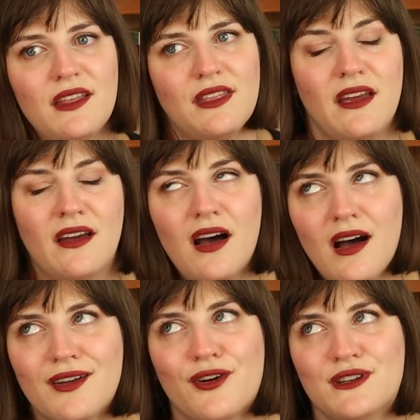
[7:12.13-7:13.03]
there
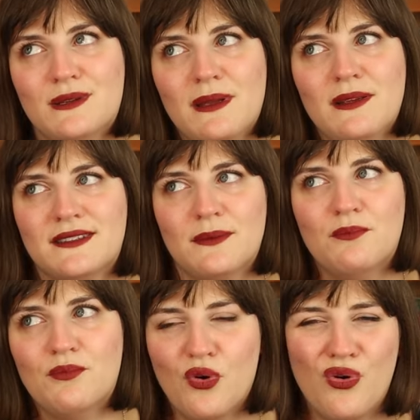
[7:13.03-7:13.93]
are going to be
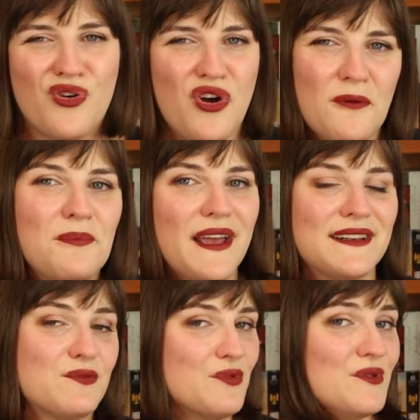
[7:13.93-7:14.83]
some more
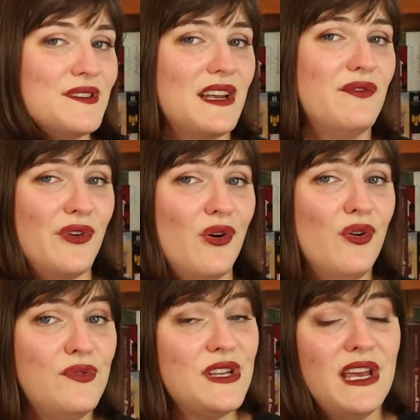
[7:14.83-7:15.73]
complex rules
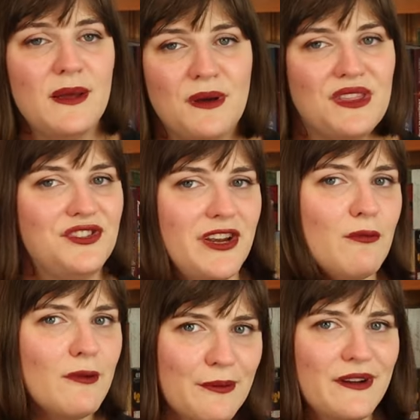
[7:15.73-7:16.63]
involved, but the
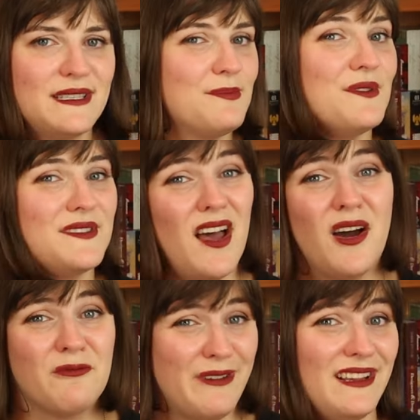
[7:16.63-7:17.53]
general principles
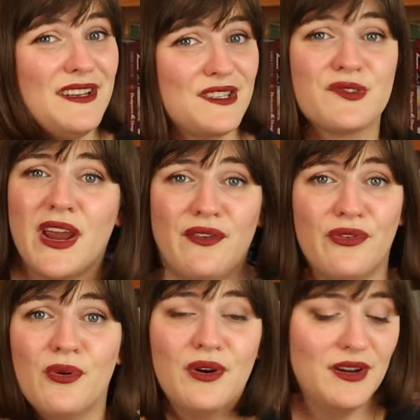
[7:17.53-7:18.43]
are really
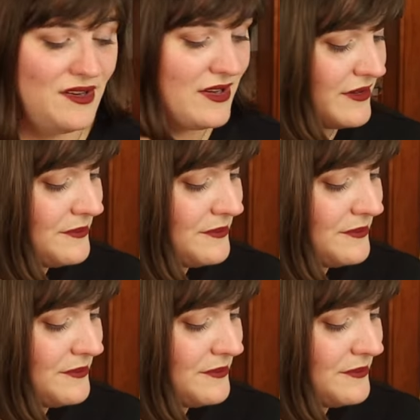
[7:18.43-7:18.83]
straightforward.